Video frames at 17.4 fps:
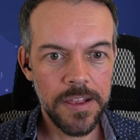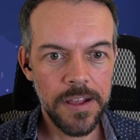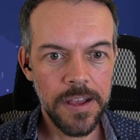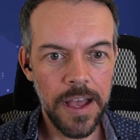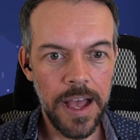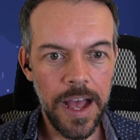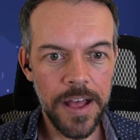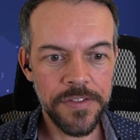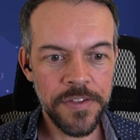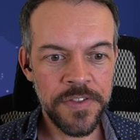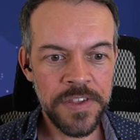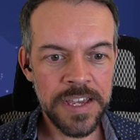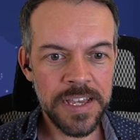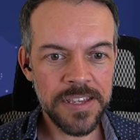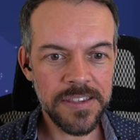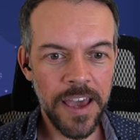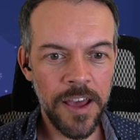The thing
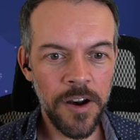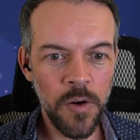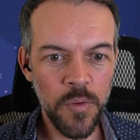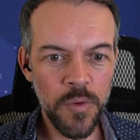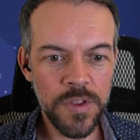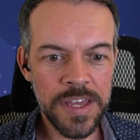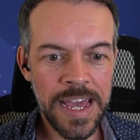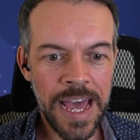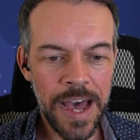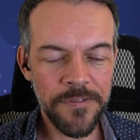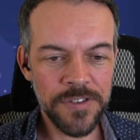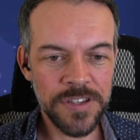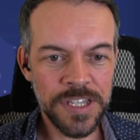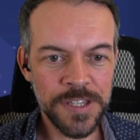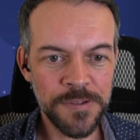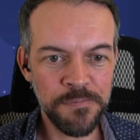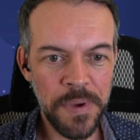is, I don't really have a
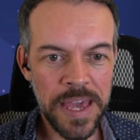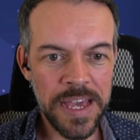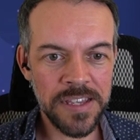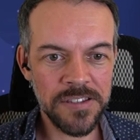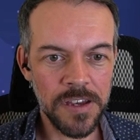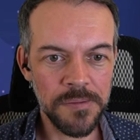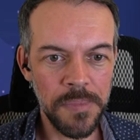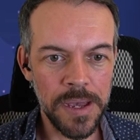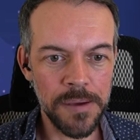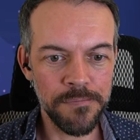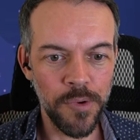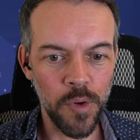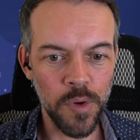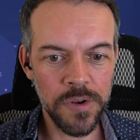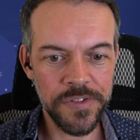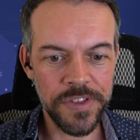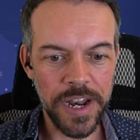space on my
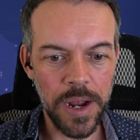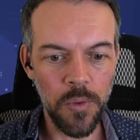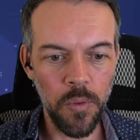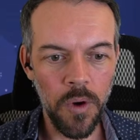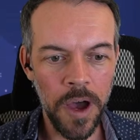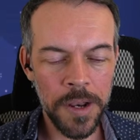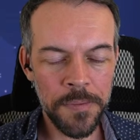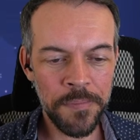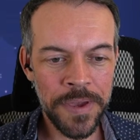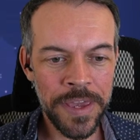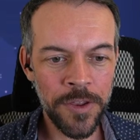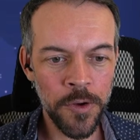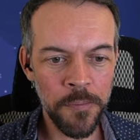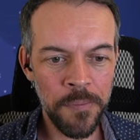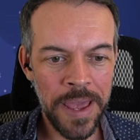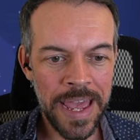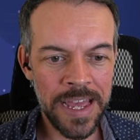board that I want
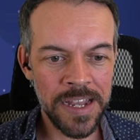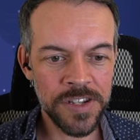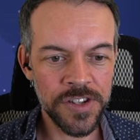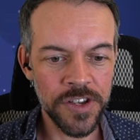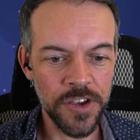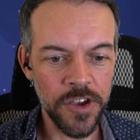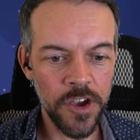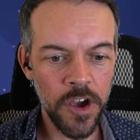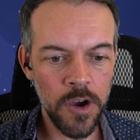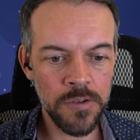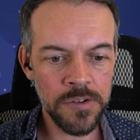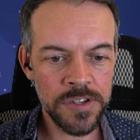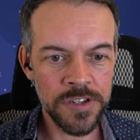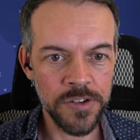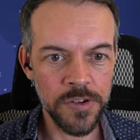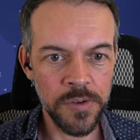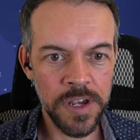Peter Pan to go
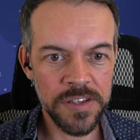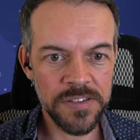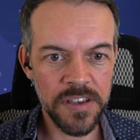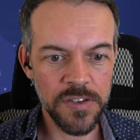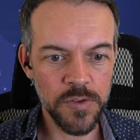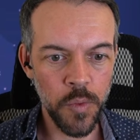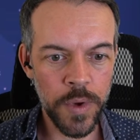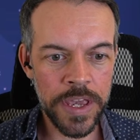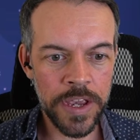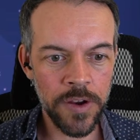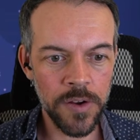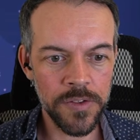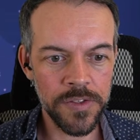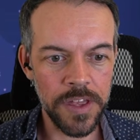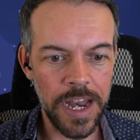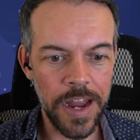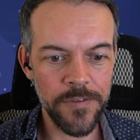to because he's weaker
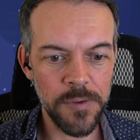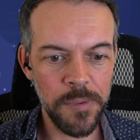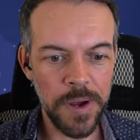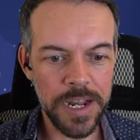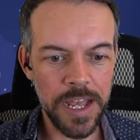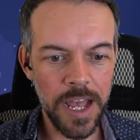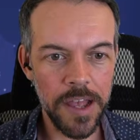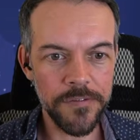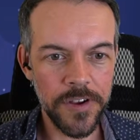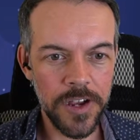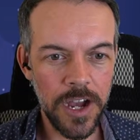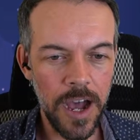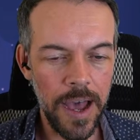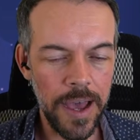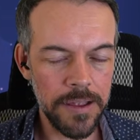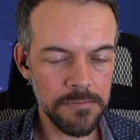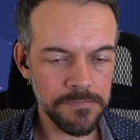than everybody I've
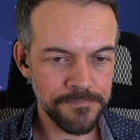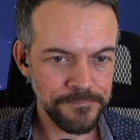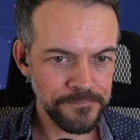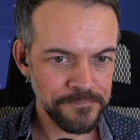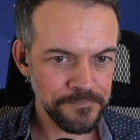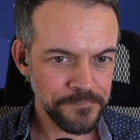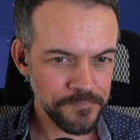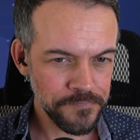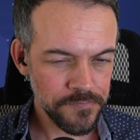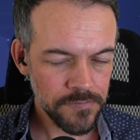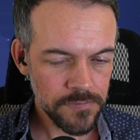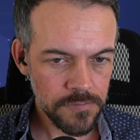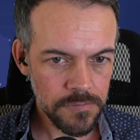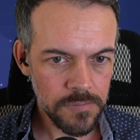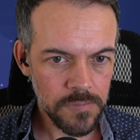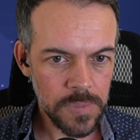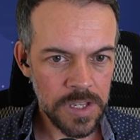got.
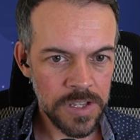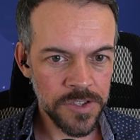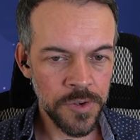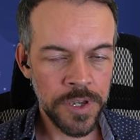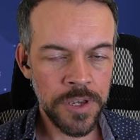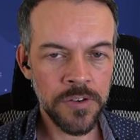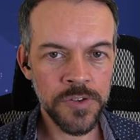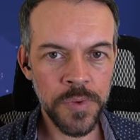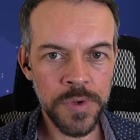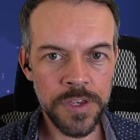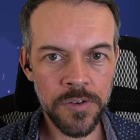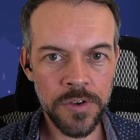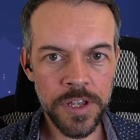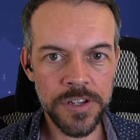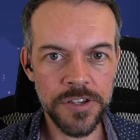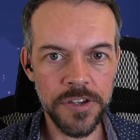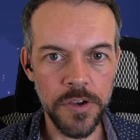So here's what you
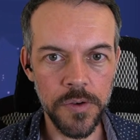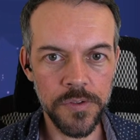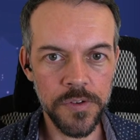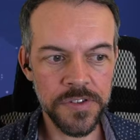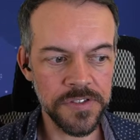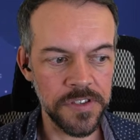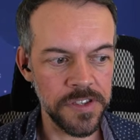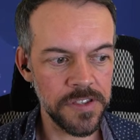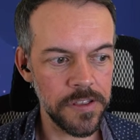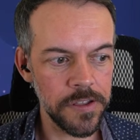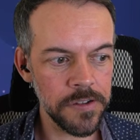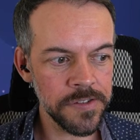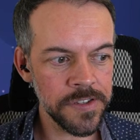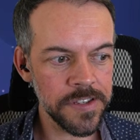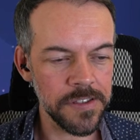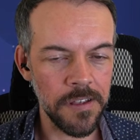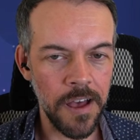can do. There's this little
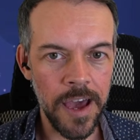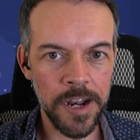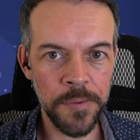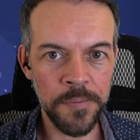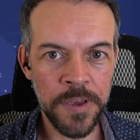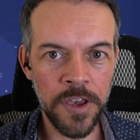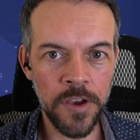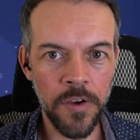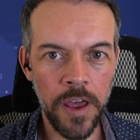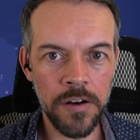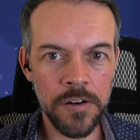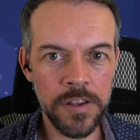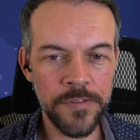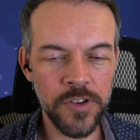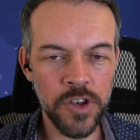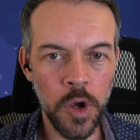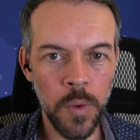slot up here. I don't
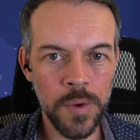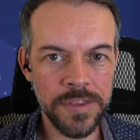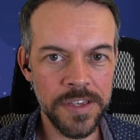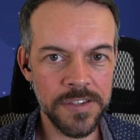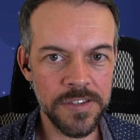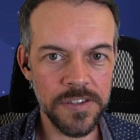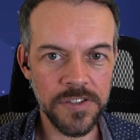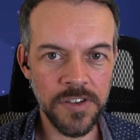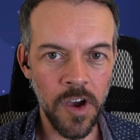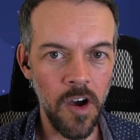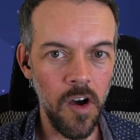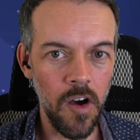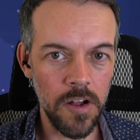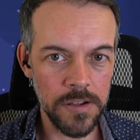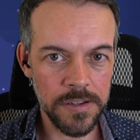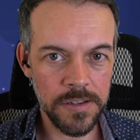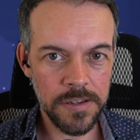even know what this is
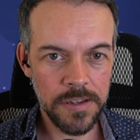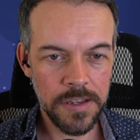called.